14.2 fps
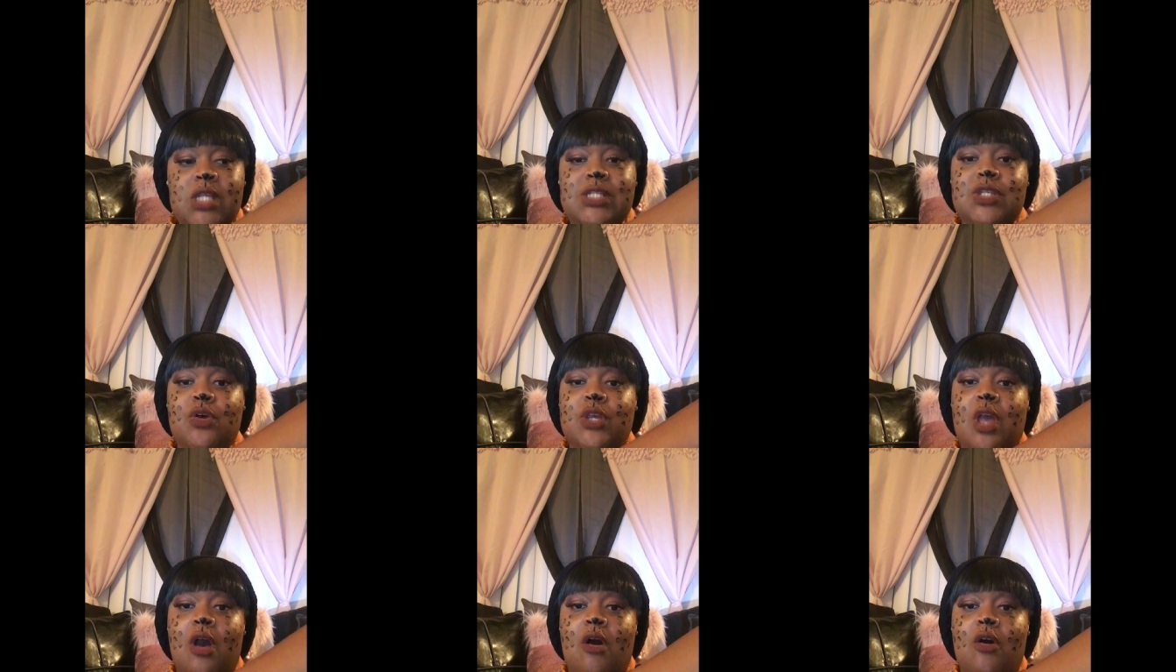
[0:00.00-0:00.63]
so
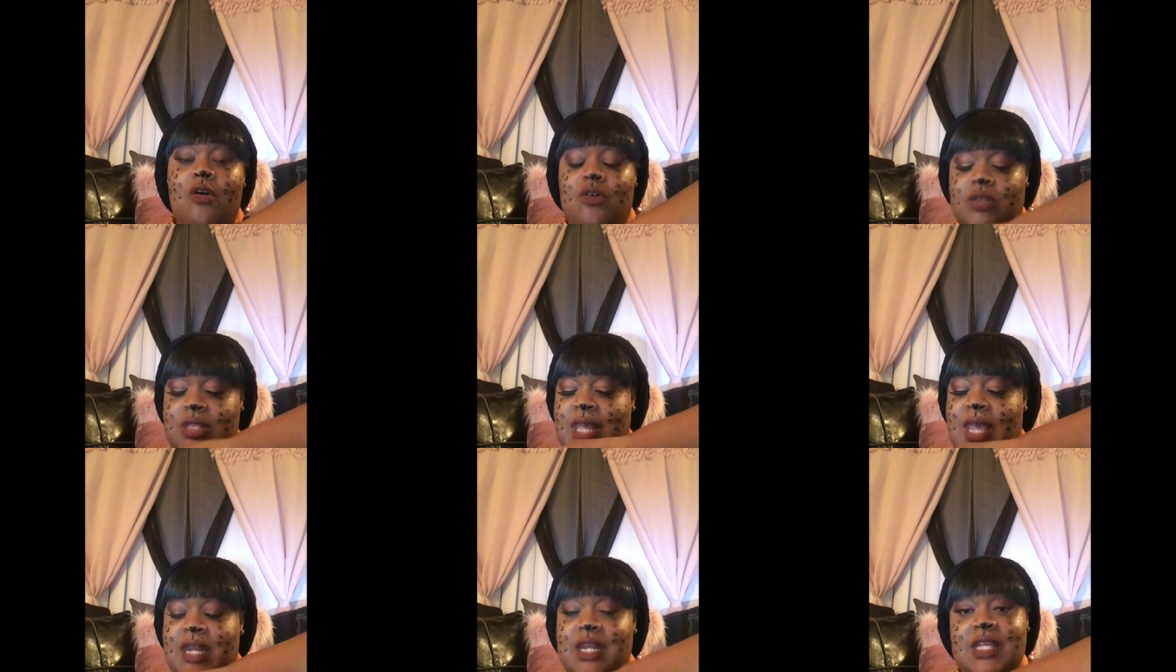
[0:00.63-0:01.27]
y'all
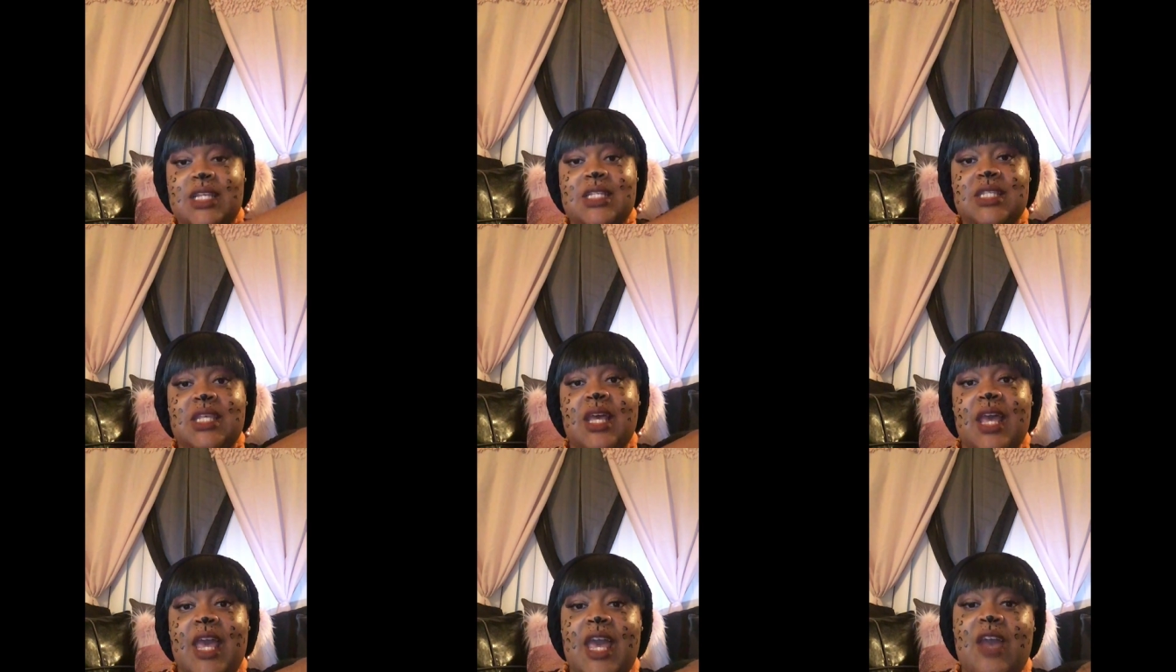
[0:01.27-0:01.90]
that is
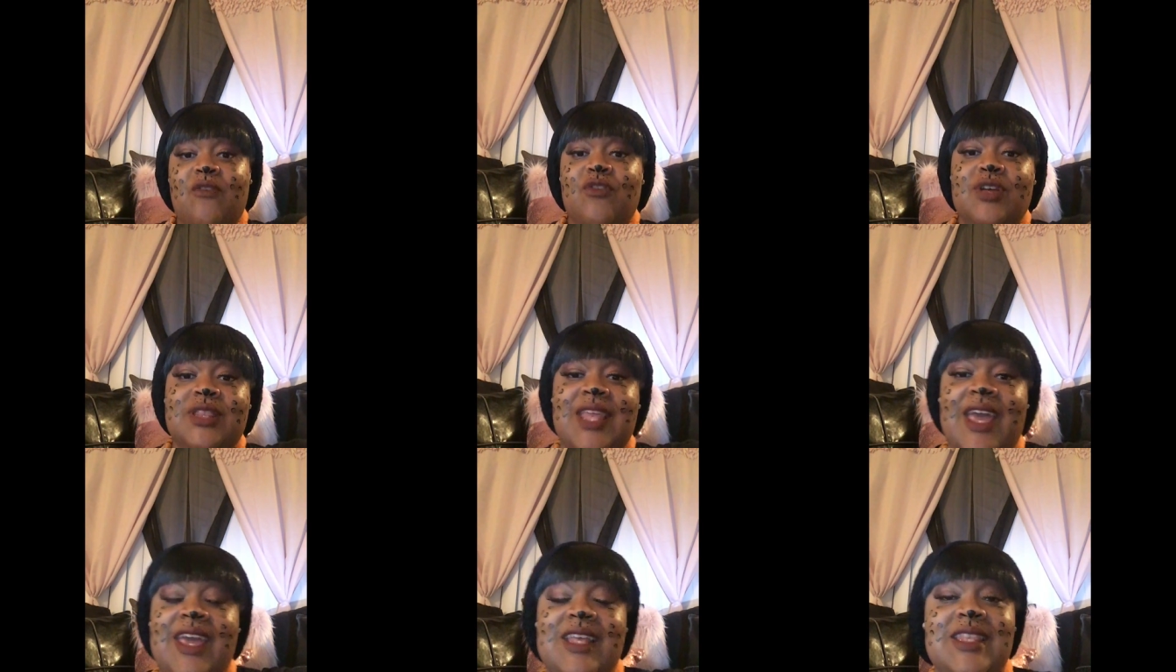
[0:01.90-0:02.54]

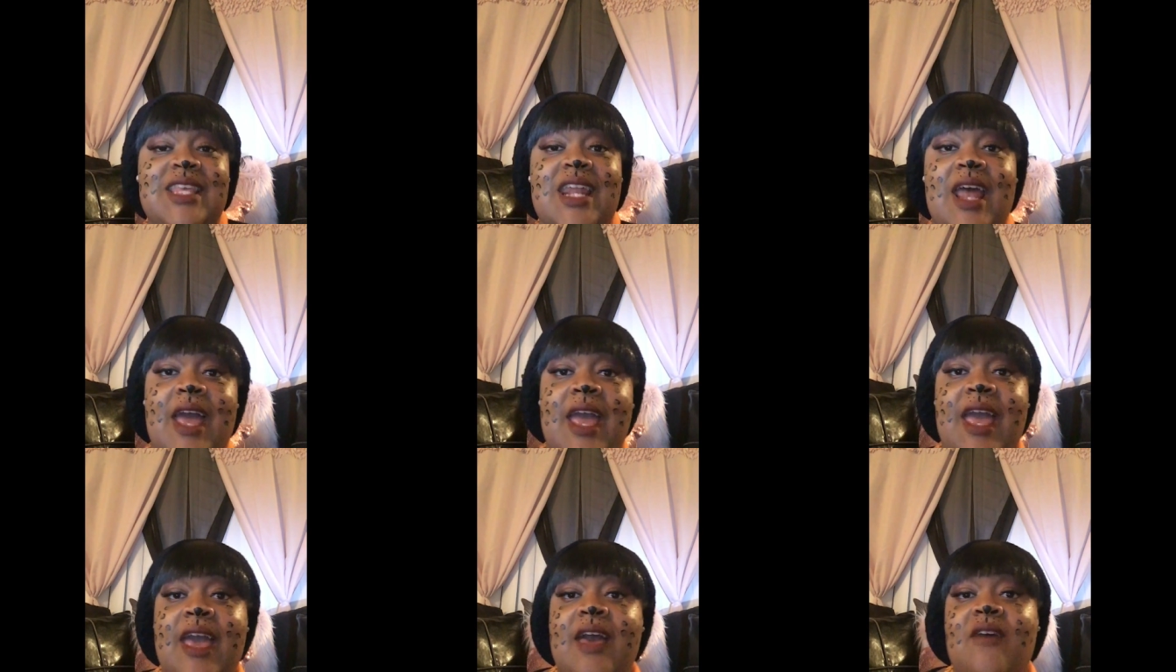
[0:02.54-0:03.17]
everything that i
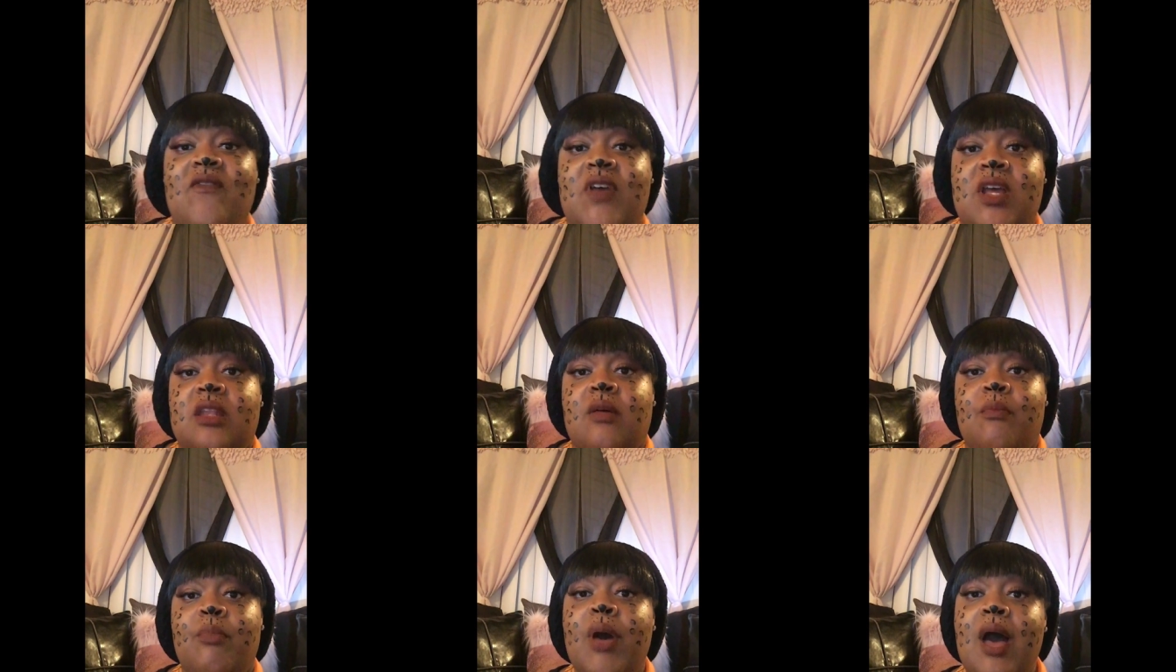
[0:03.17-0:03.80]
have in
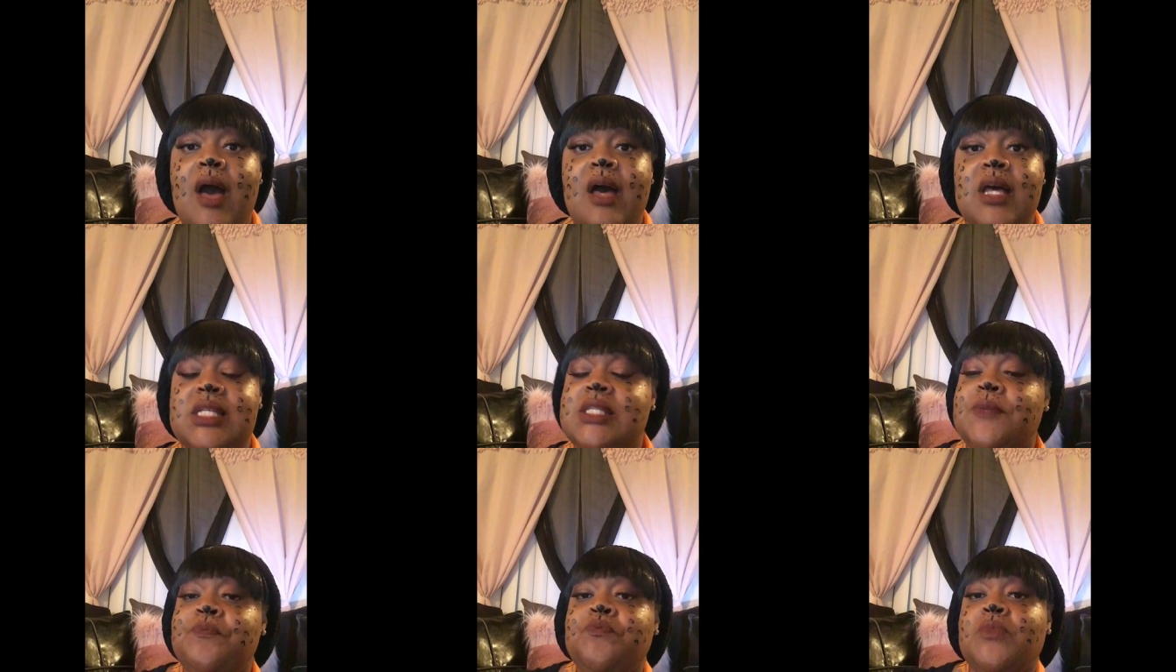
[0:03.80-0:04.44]
the
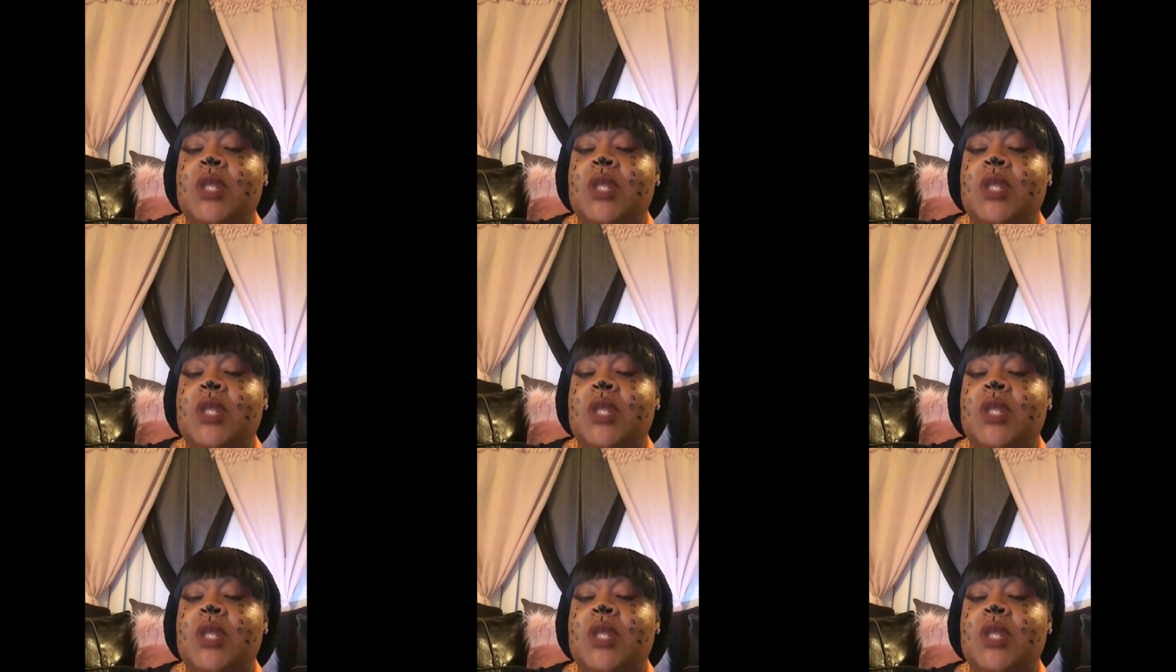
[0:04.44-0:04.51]
box